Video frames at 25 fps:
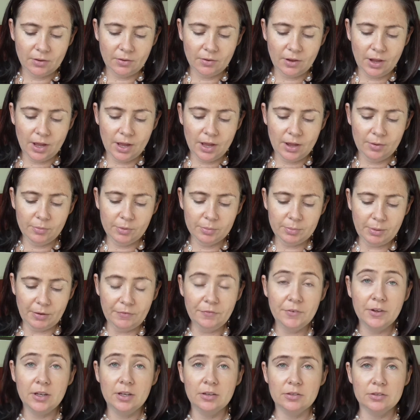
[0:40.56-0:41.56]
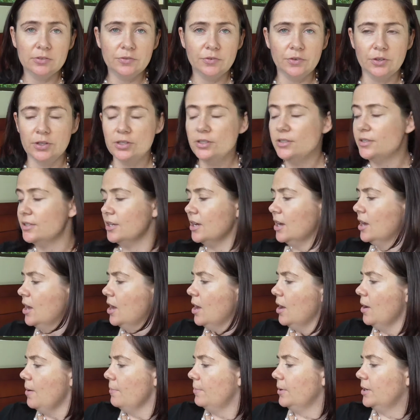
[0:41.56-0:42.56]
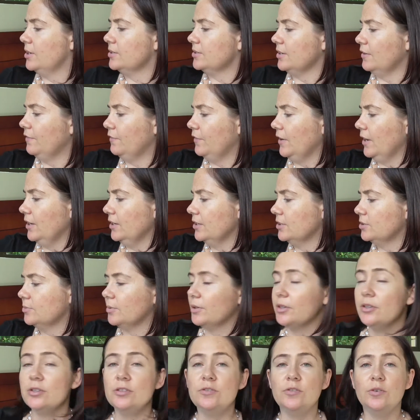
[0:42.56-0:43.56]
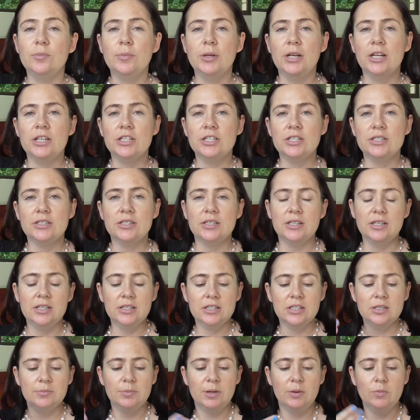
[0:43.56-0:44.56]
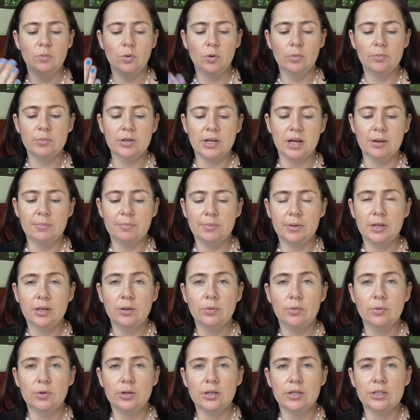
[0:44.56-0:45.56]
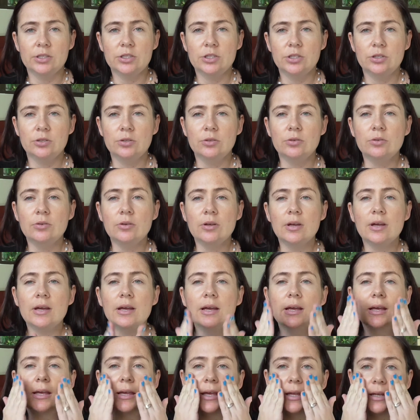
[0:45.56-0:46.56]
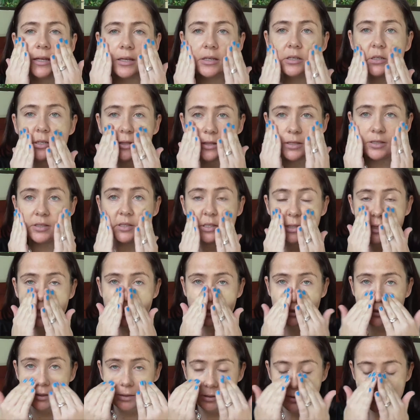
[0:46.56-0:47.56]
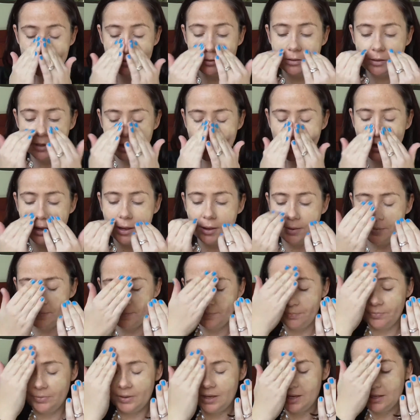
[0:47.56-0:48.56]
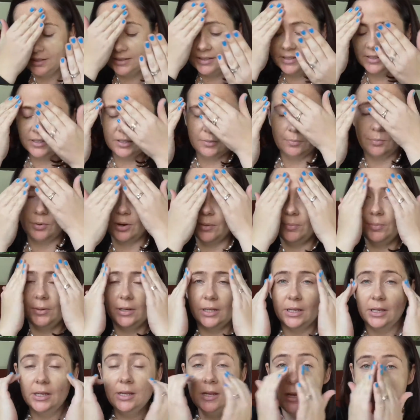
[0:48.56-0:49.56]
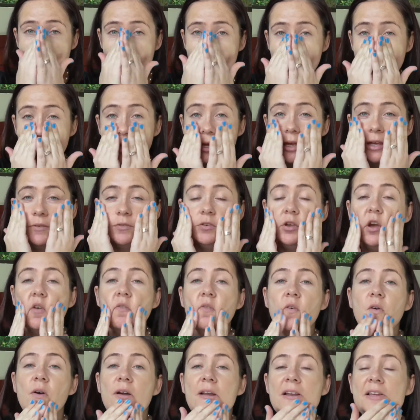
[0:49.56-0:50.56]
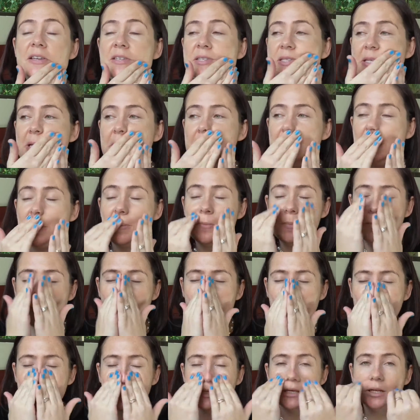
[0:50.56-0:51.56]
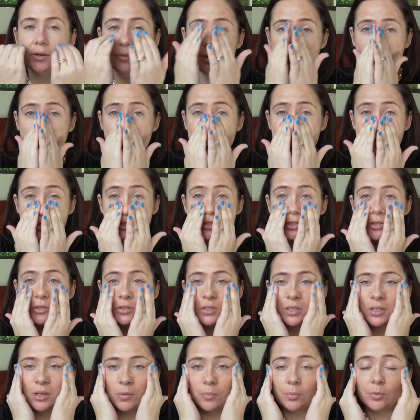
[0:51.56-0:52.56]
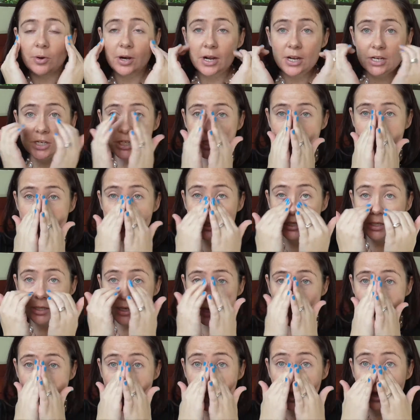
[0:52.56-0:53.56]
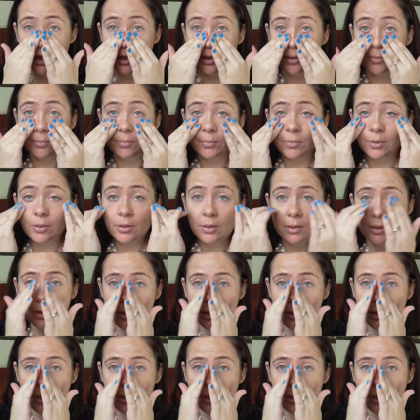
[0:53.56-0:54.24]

with my fingers first, because I find it's one of those formulations that needs to be warmed up in order to get into the skin and sit properly. If you have oilier skin, you might get away with just using a brush. I